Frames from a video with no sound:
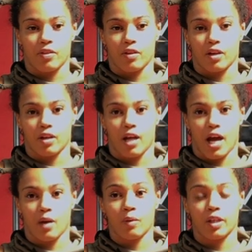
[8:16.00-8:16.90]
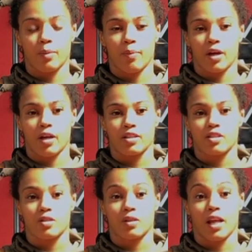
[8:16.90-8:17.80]
3rd, I would compare it
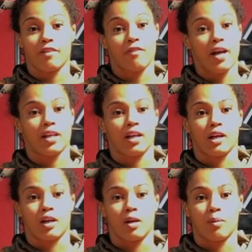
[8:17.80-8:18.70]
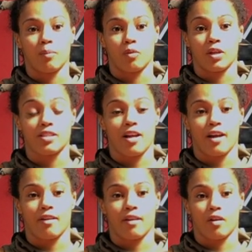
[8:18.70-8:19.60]
to like fighting Muay
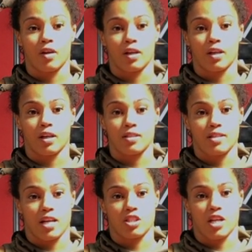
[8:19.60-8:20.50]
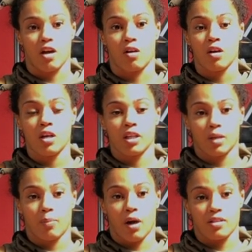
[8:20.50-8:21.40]
Thai or Sanchao
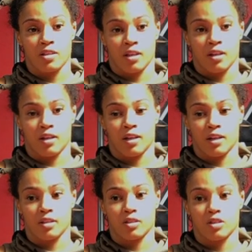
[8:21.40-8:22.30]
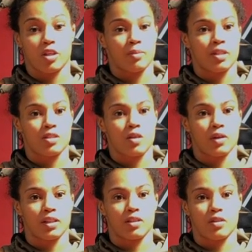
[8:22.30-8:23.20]
kickboxing tournaments,
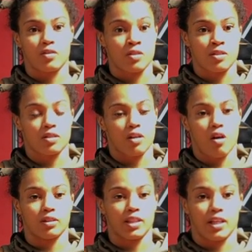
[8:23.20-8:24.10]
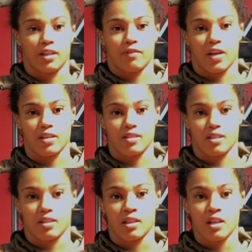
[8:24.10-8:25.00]
going to those all-day events
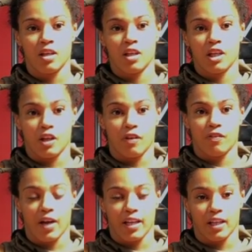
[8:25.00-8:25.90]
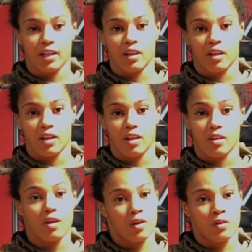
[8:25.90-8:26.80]
and, you know, fighting
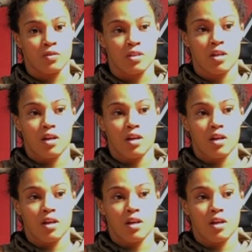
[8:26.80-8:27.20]
in those.